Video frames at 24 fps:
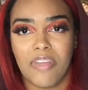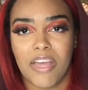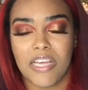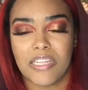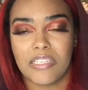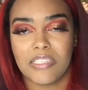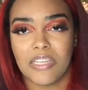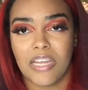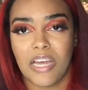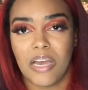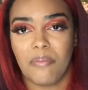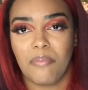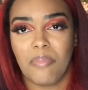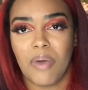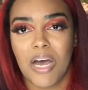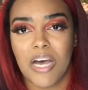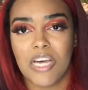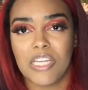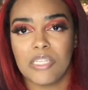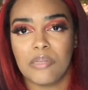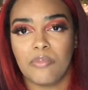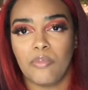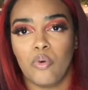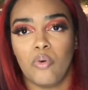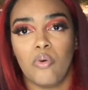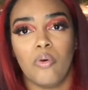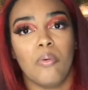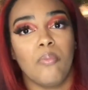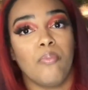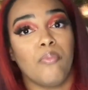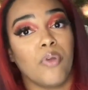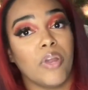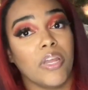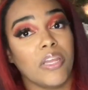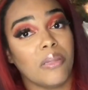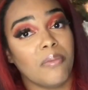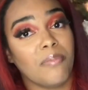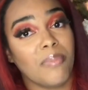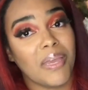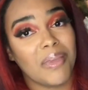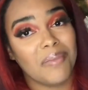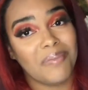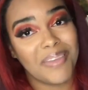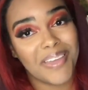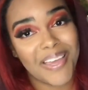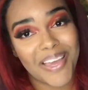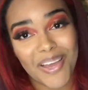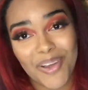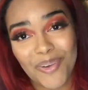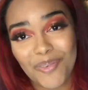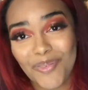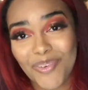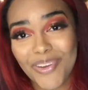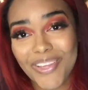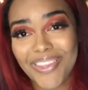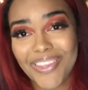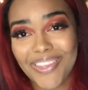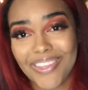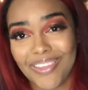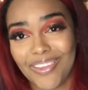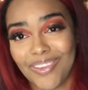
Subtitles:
not possible, bring the baby out with you.